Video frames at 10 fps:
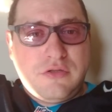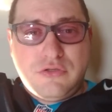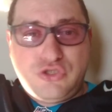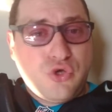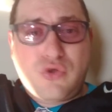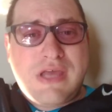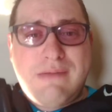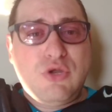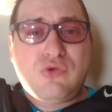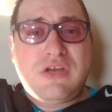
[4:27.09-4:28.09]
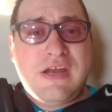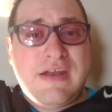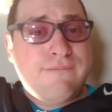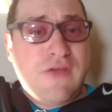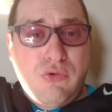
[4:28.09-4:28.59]
Sure, Cam Newton had
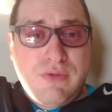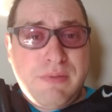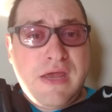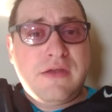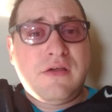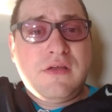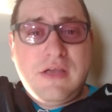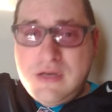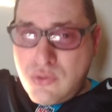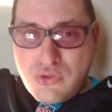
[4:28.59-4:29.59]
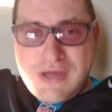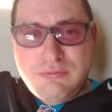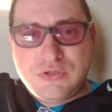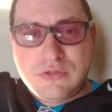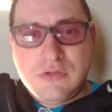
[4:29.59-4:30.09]
a very bad
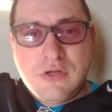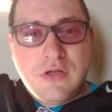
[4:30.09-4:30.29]
interception.